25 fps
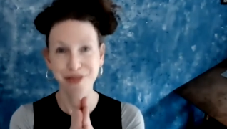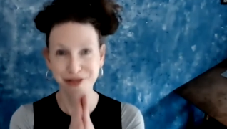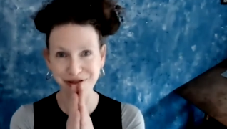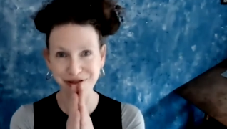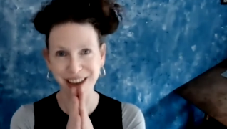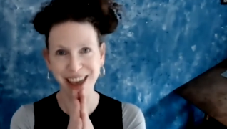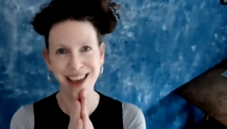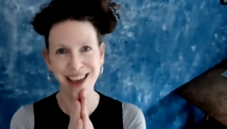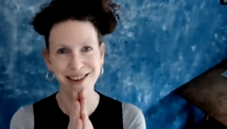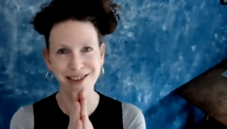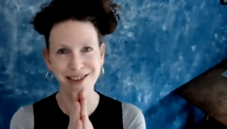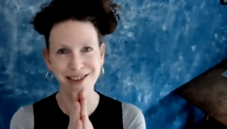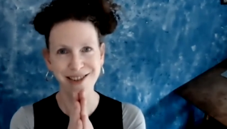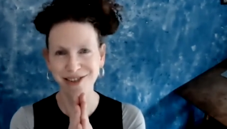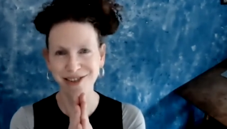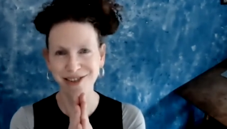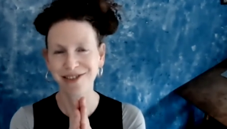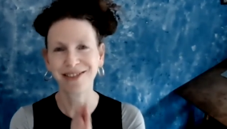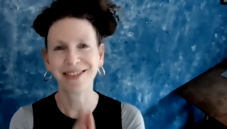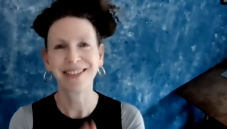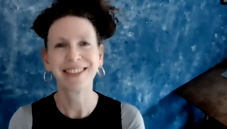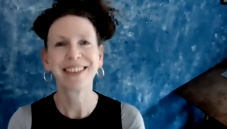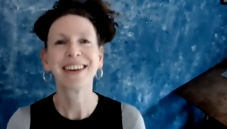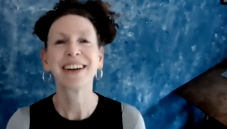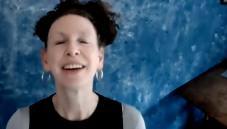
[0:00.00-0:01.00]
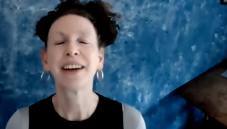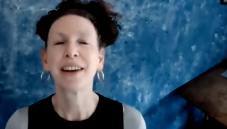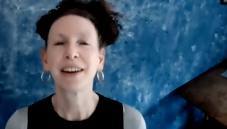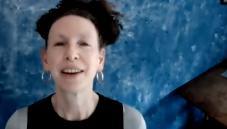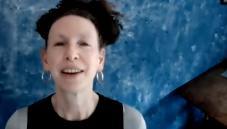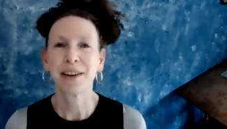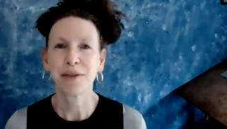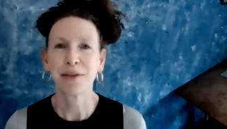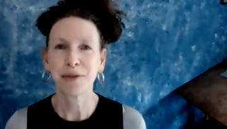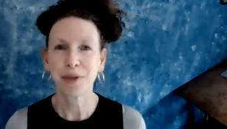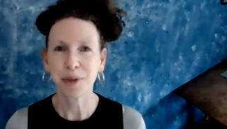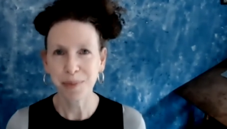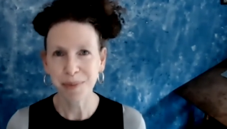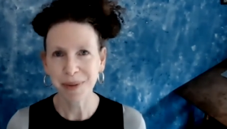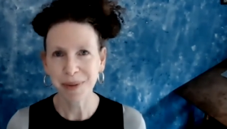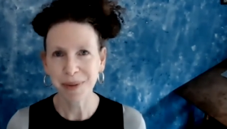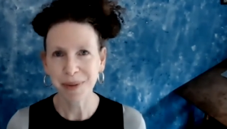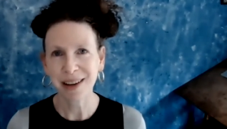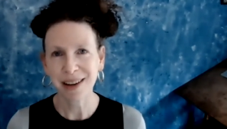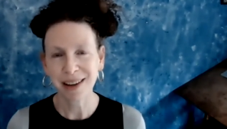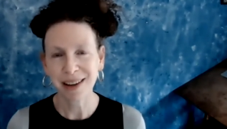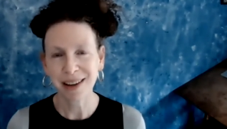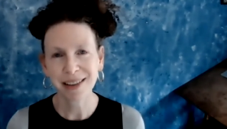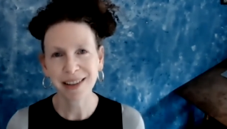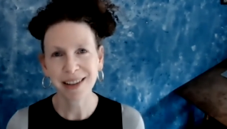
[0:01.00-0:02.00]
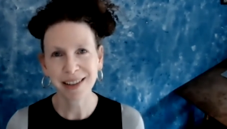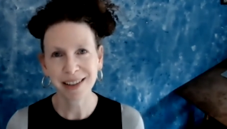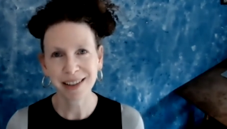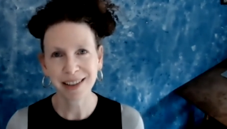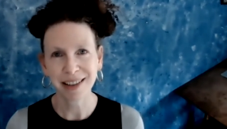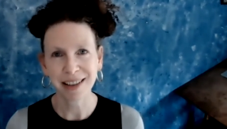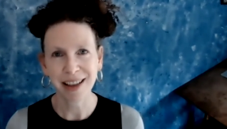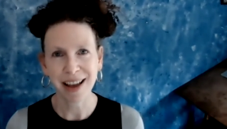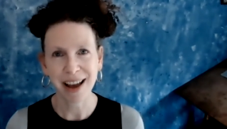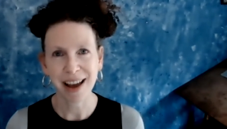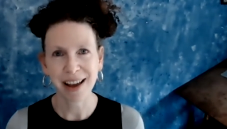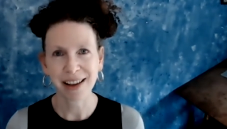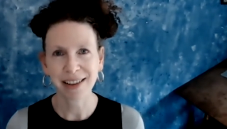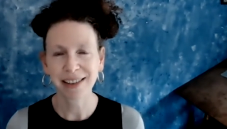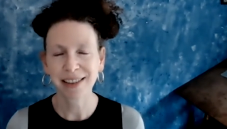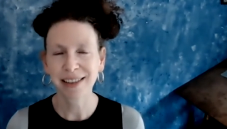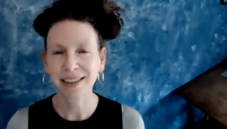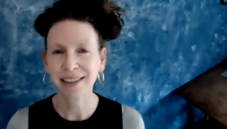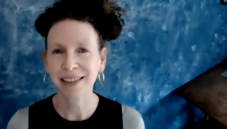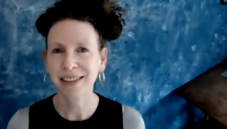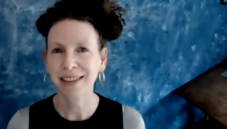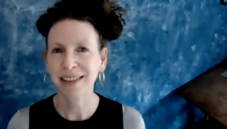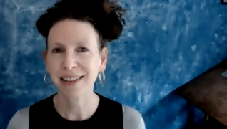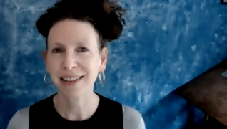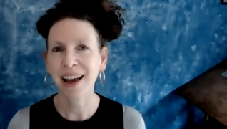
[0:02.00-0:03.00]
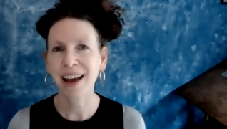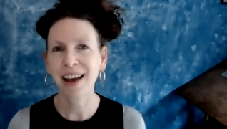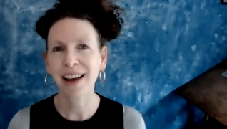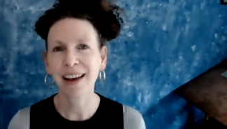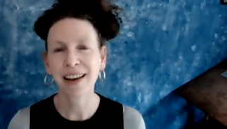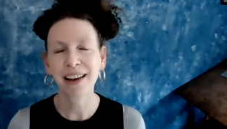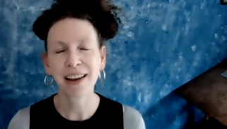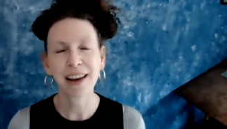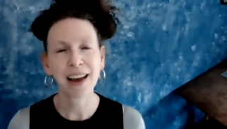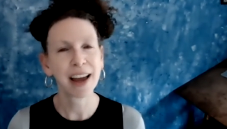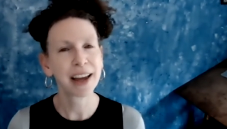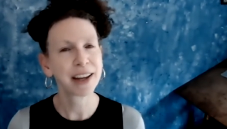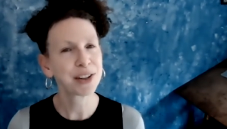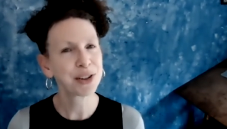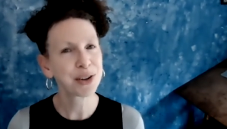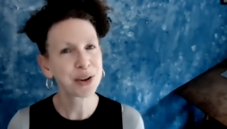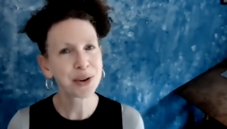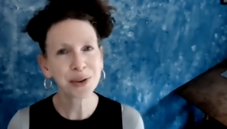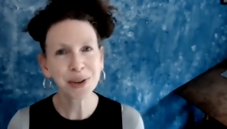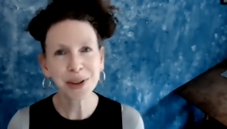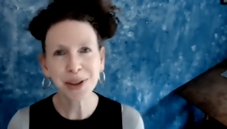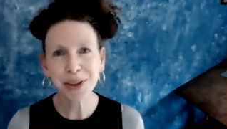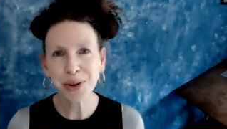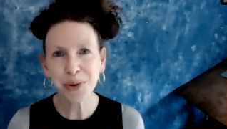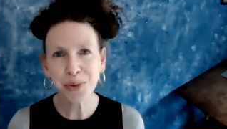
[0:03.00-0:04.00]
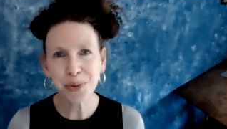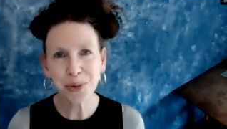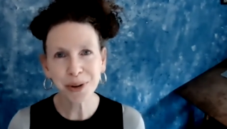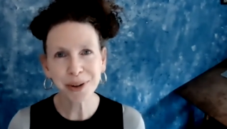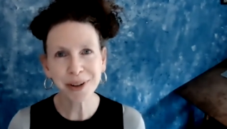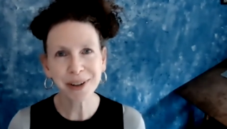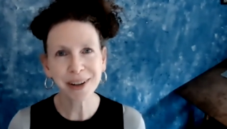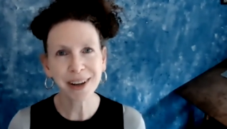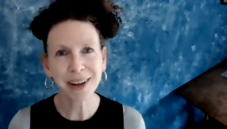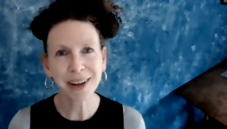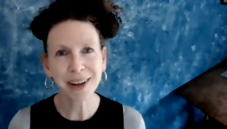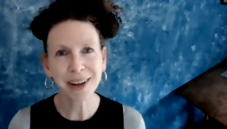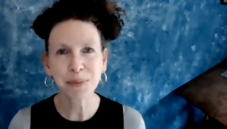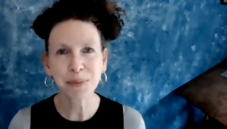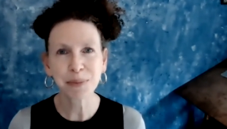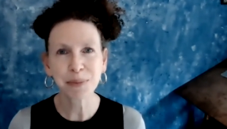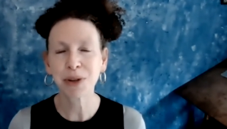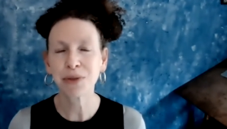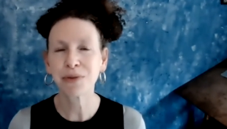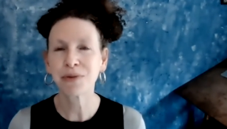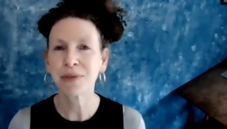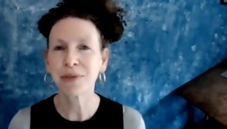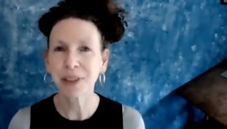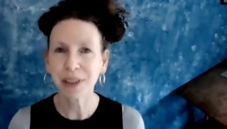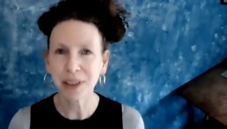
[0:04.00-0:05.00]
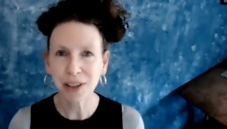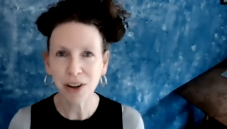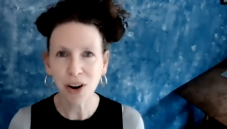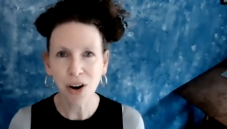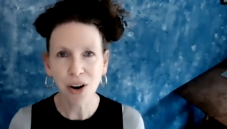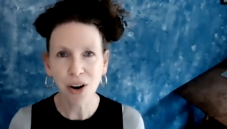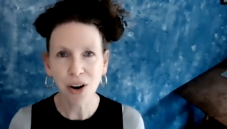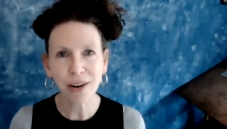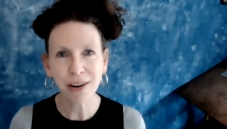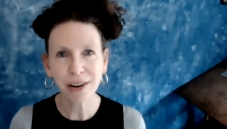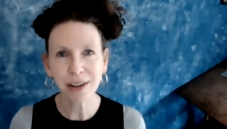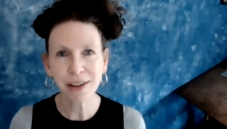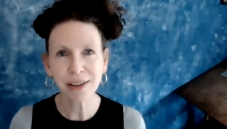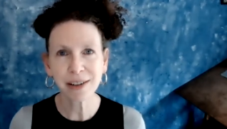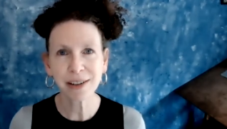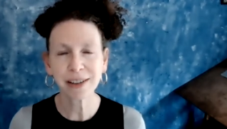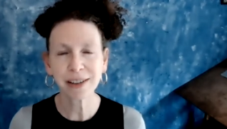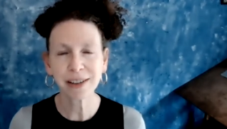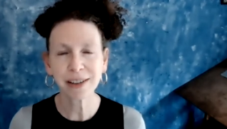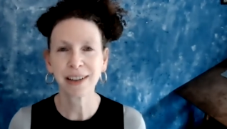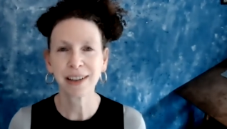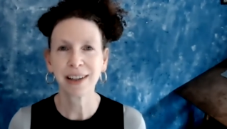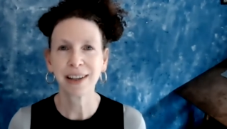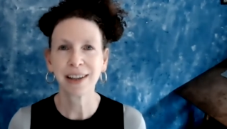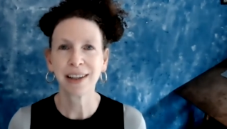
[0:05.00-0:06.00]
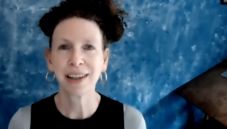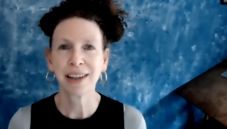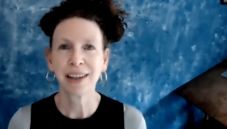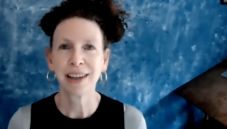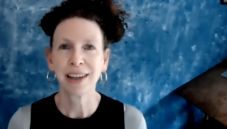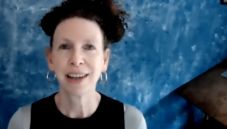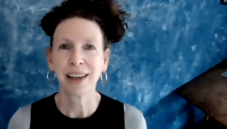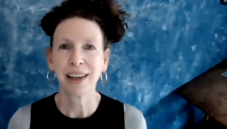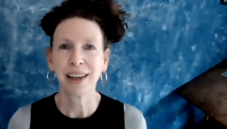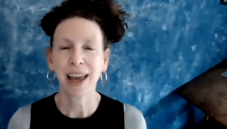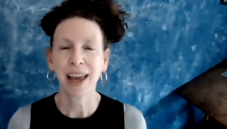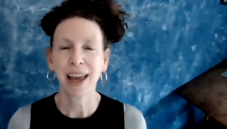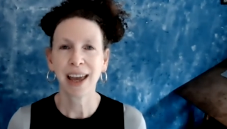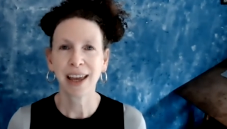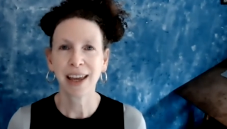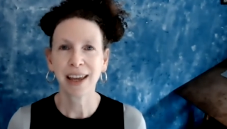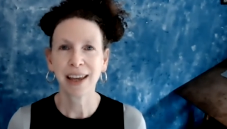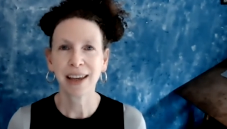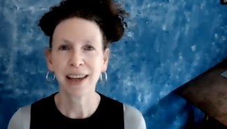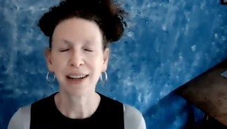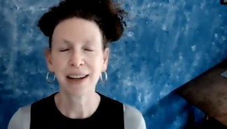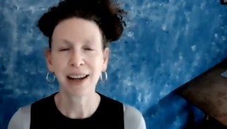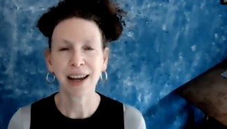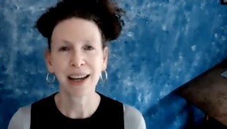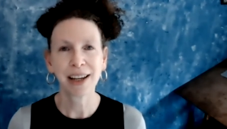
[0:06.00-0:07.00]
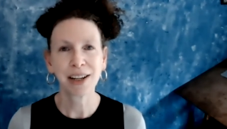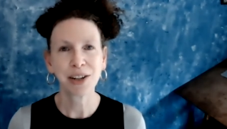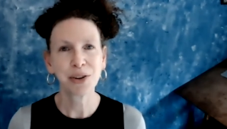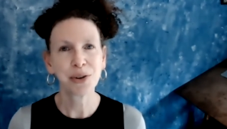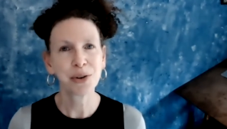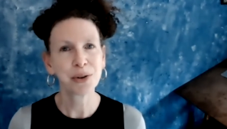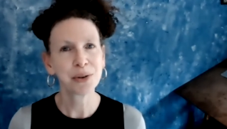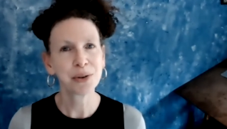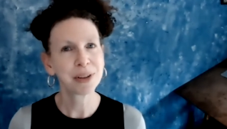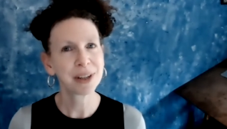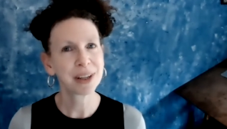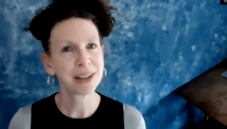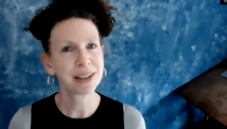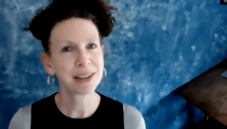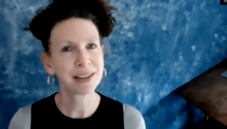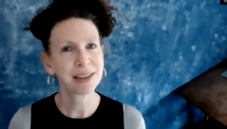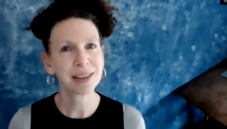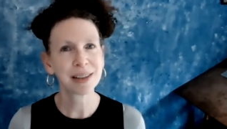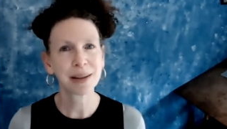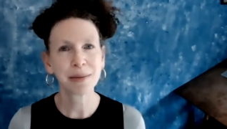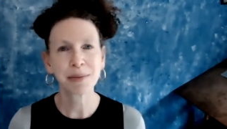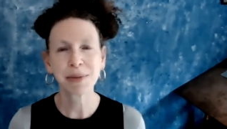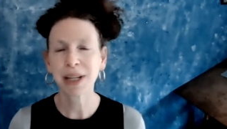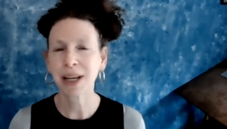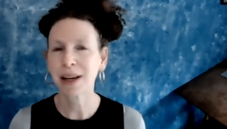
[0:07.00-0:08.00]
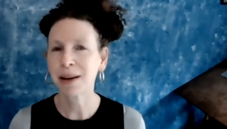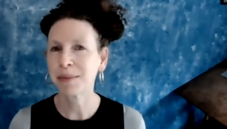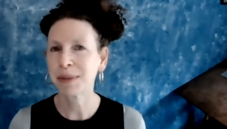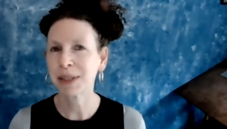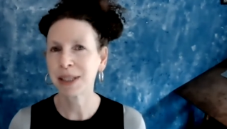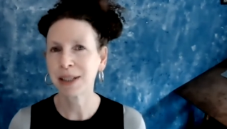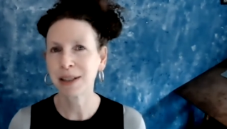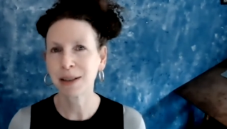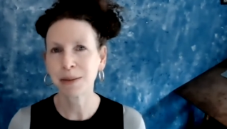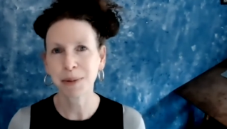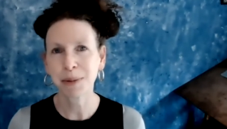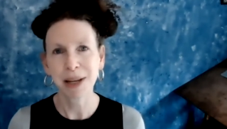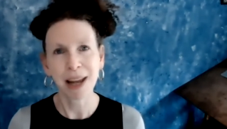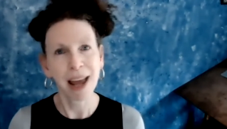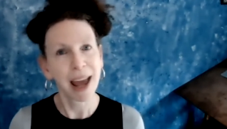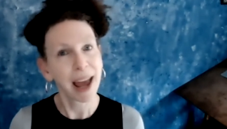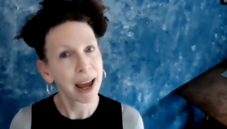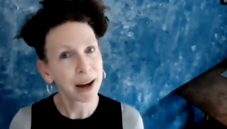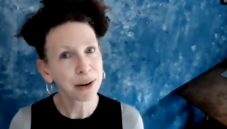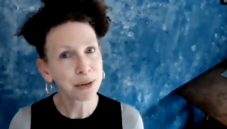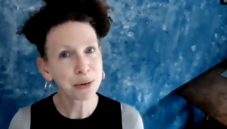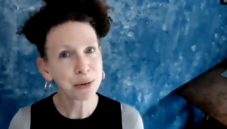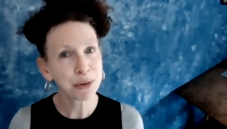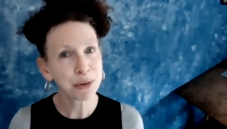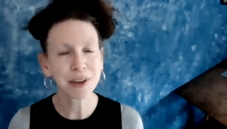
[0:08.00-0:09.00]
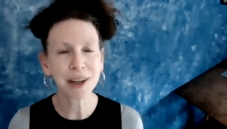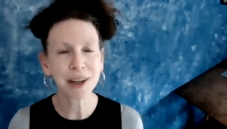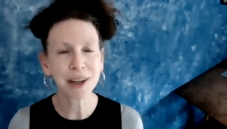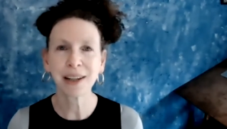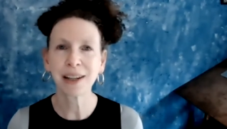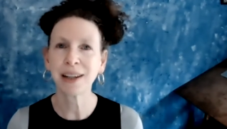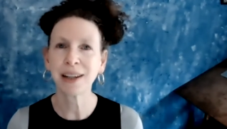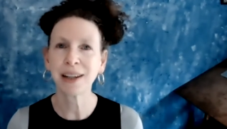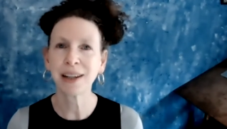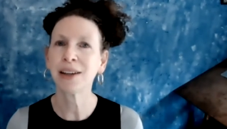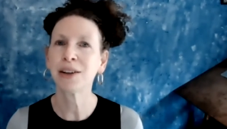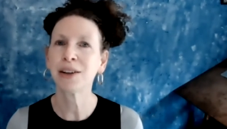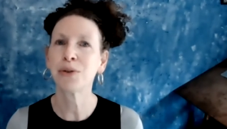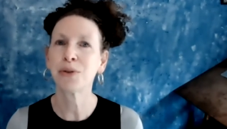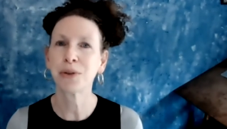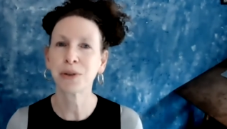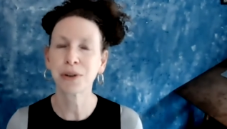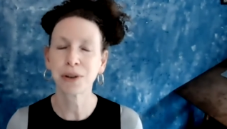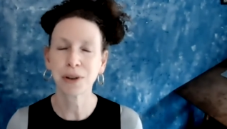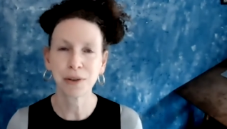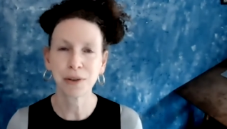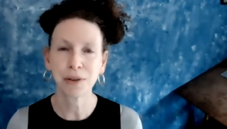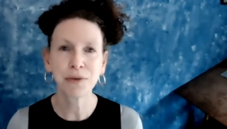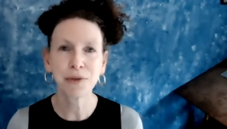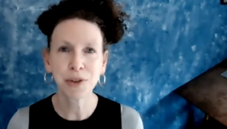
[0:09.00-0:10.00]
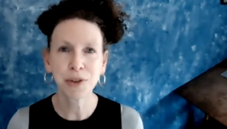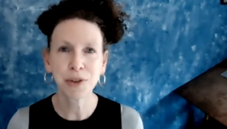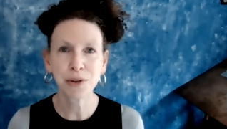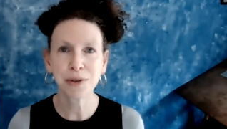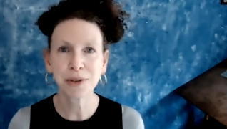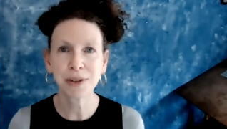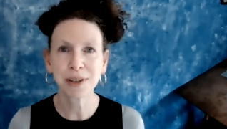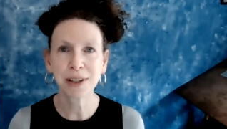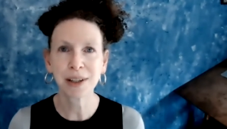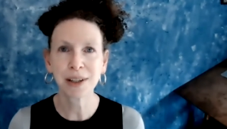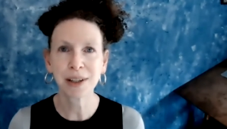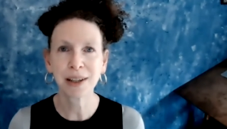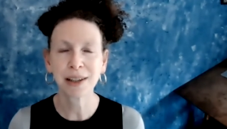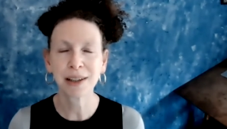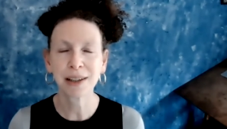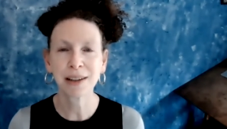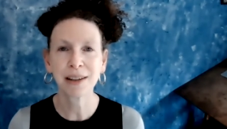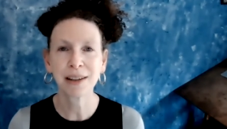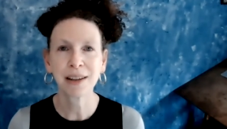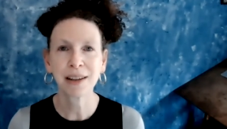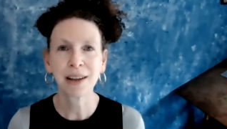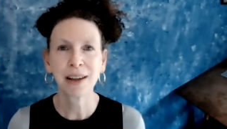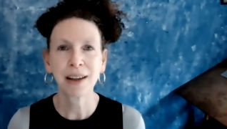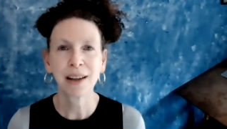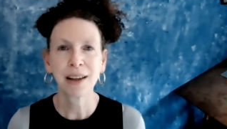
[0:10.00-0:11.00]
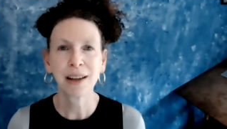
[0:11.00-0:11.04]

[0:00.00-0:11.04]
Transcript: Thank you for being in this class. Uh, I know that the work has been really hard, and I know that sometimes it's been aggravating or confusing,